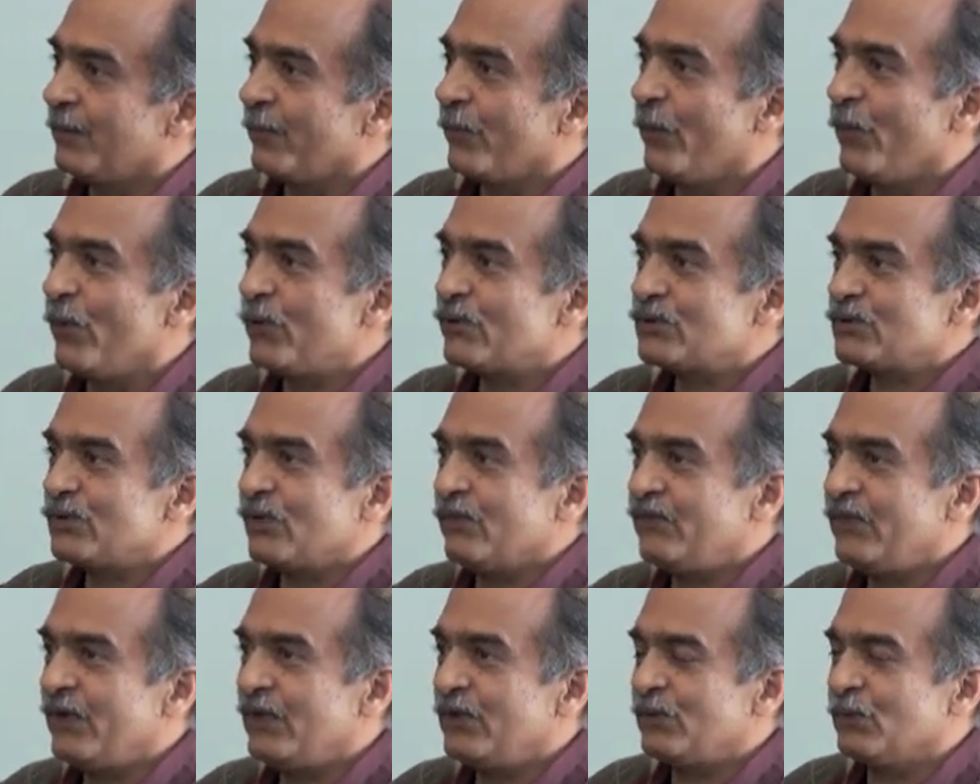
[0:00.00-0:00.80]
Most
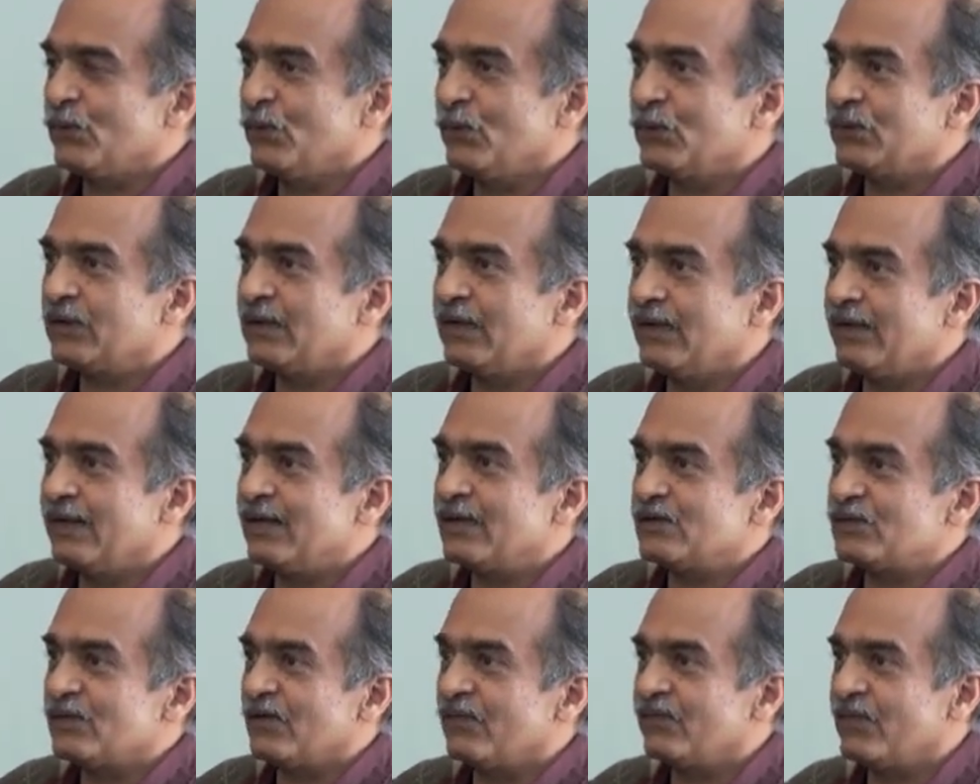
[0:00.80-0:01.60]
of it,
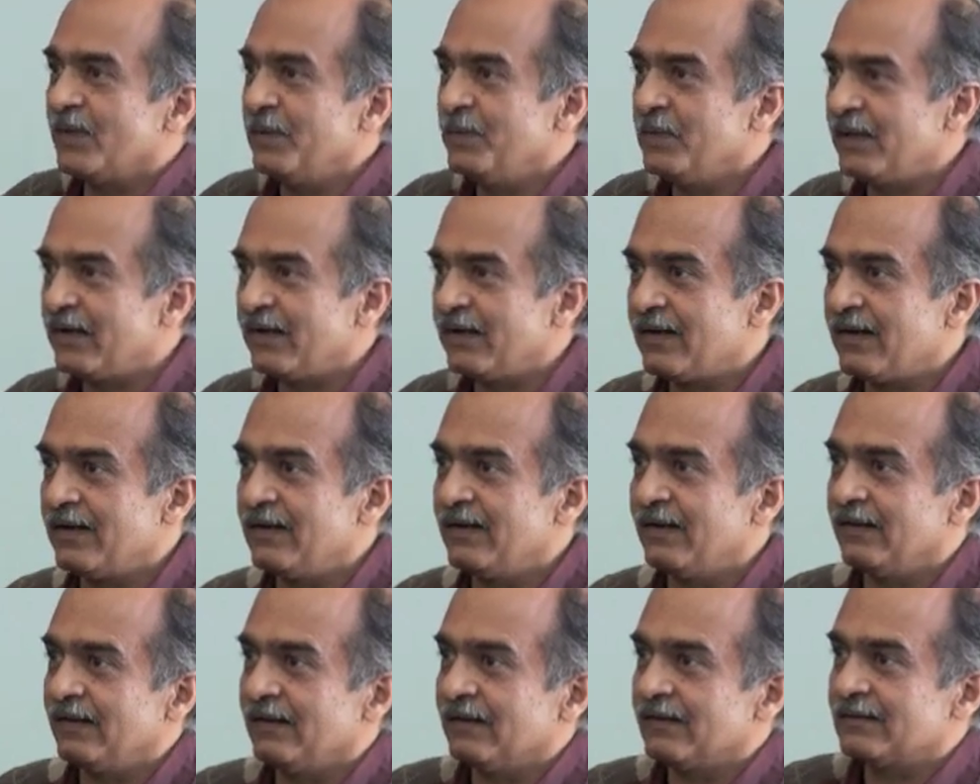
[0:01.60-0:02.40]
2/3 of the
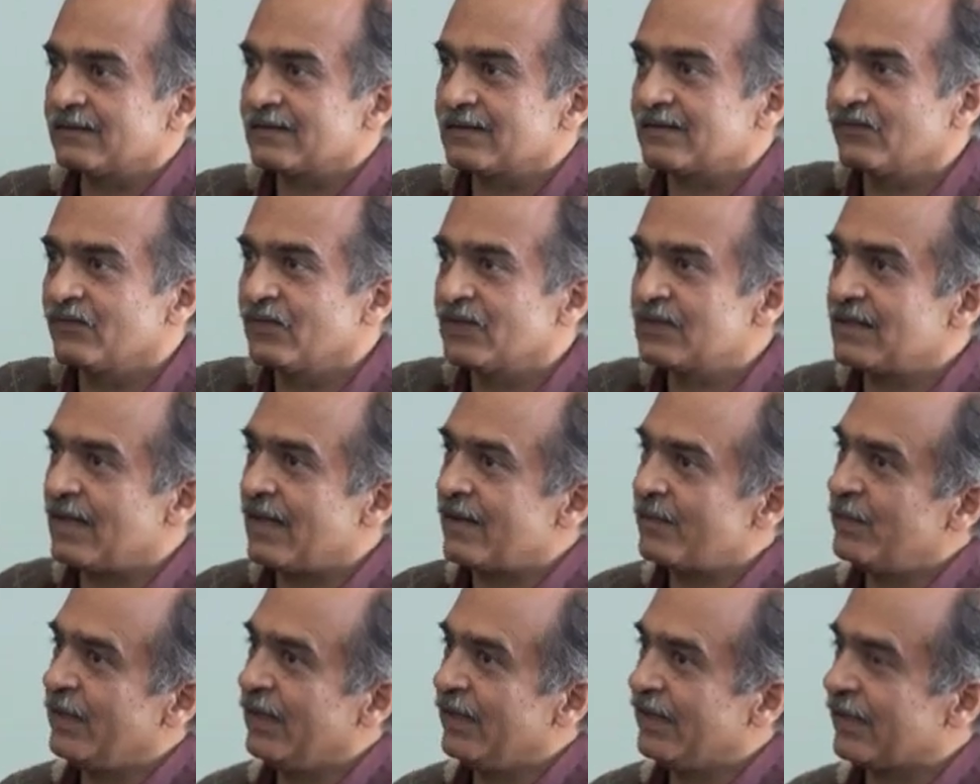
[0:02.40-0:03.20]
minerals which
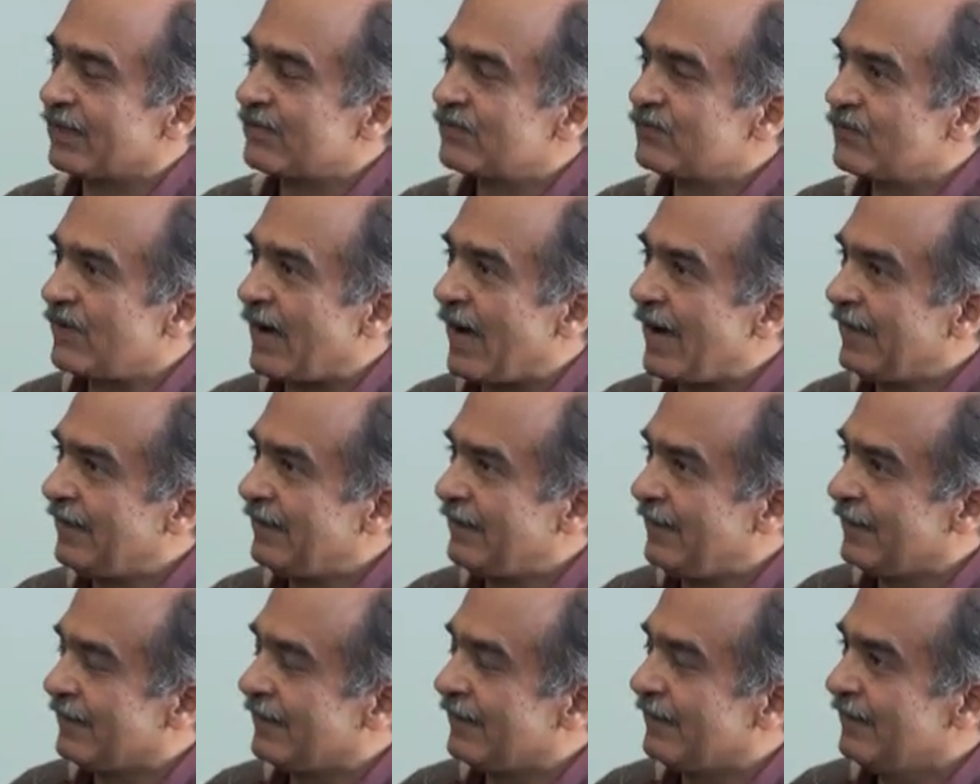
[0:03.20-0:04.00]
are being
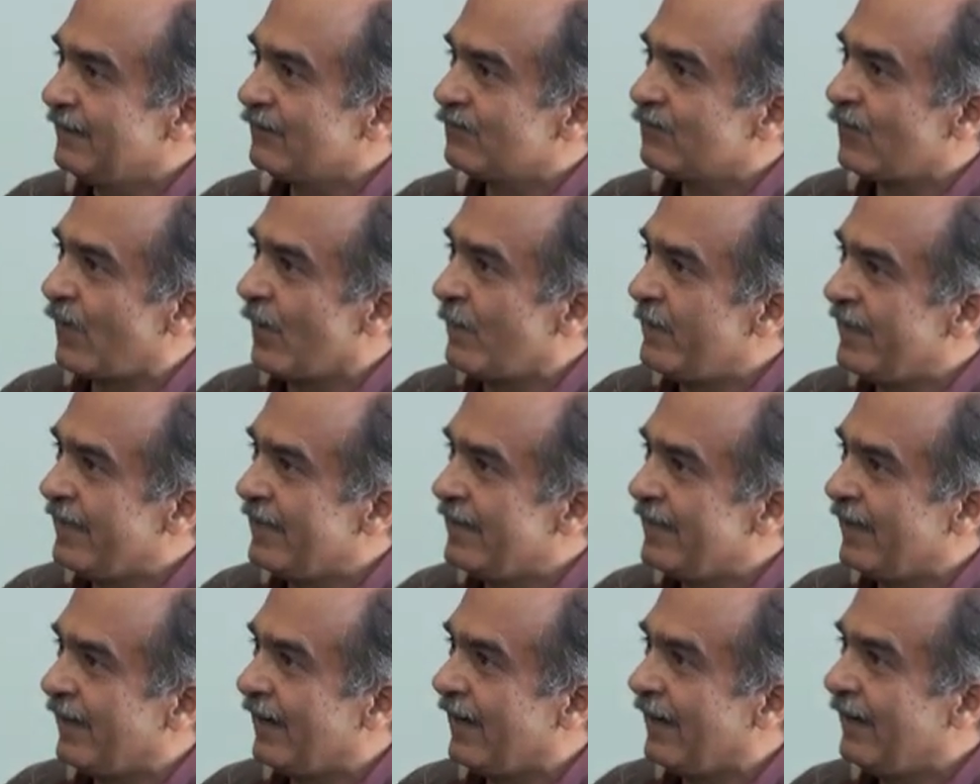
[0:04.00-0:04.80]
extracted from
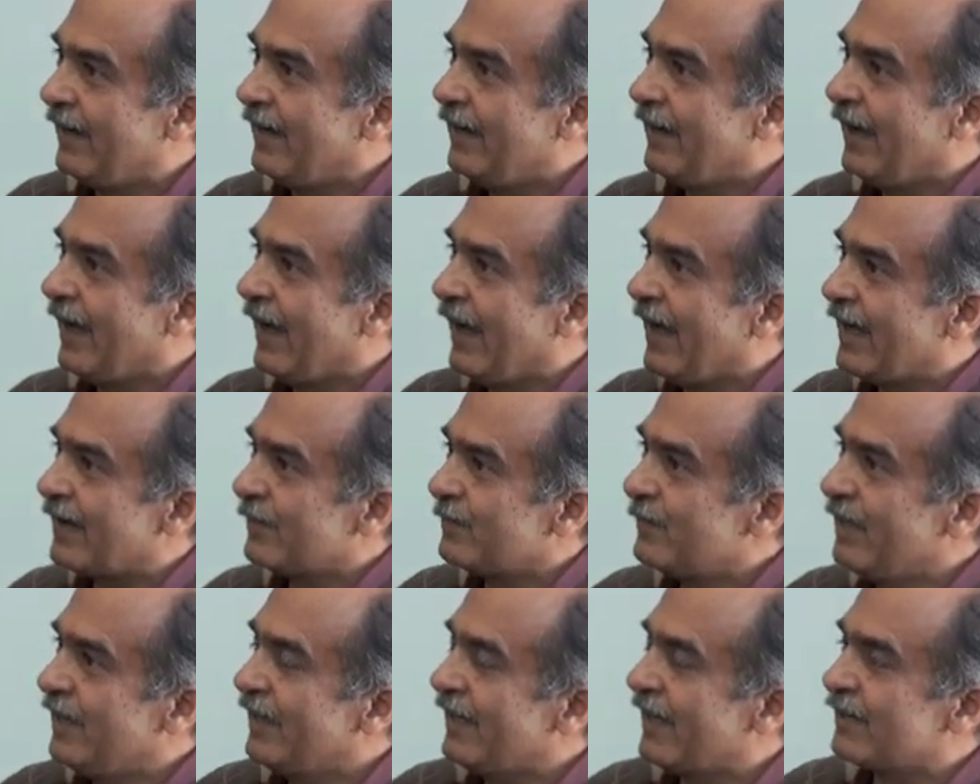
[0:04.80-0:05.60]
India
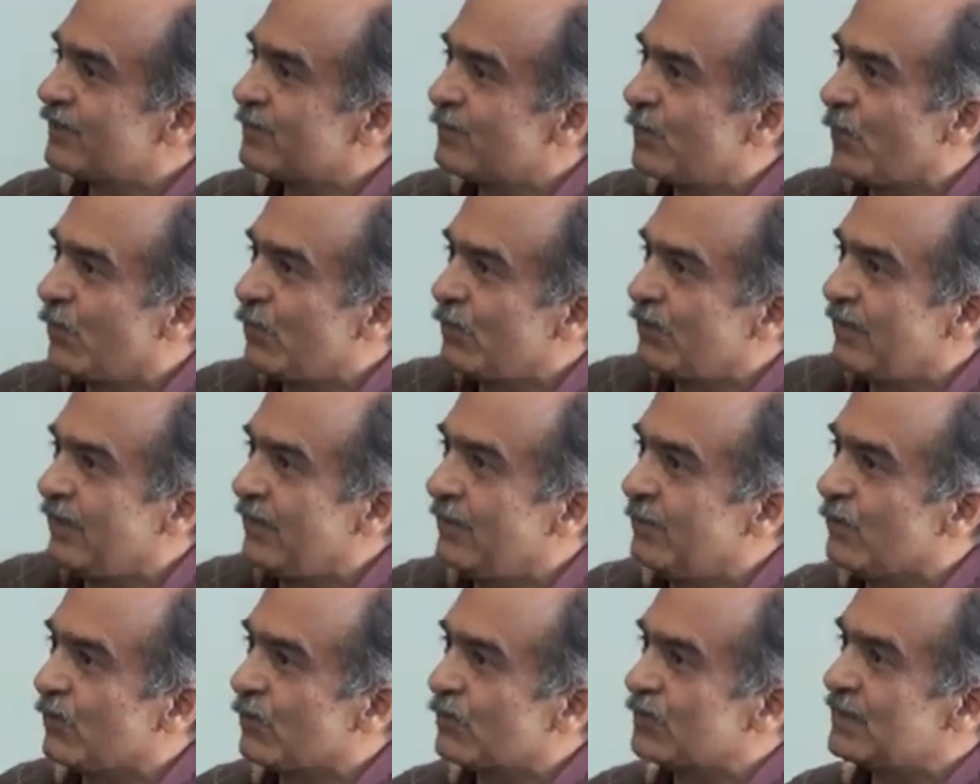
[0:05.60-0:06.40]
are being
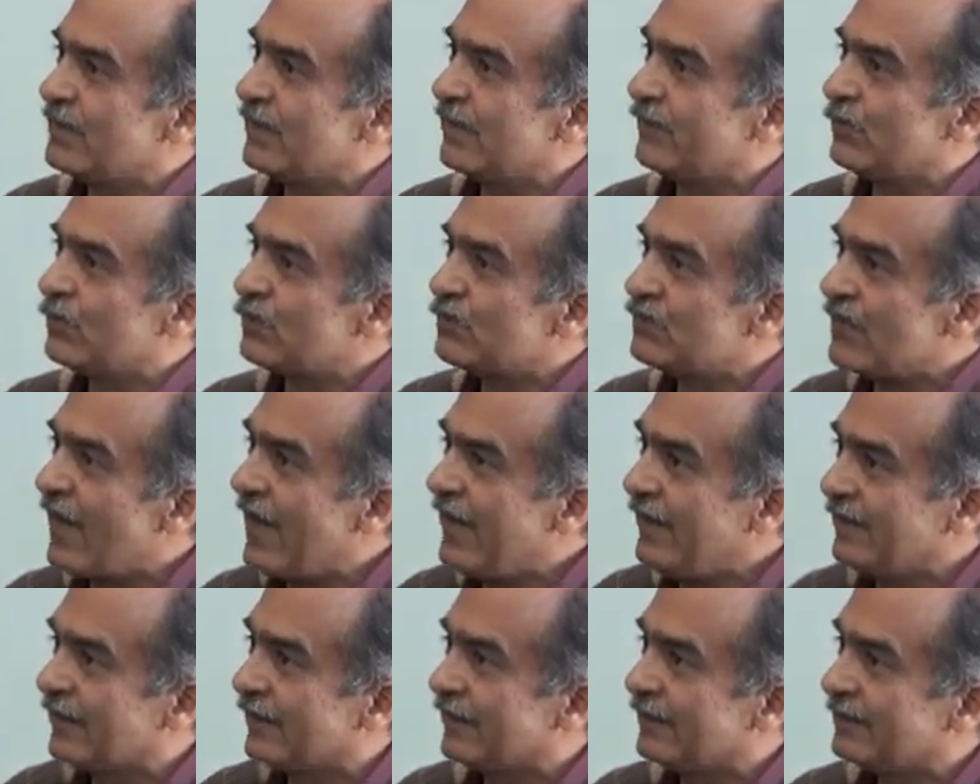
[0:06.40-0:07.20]
exported mostly to
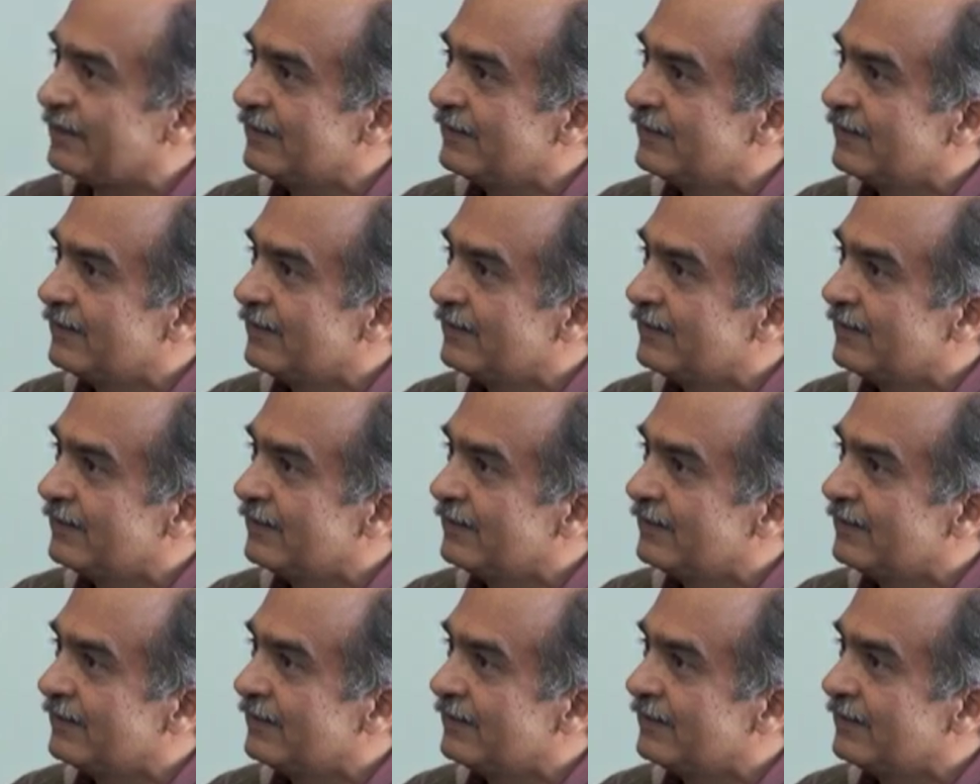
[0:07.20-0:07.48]
China.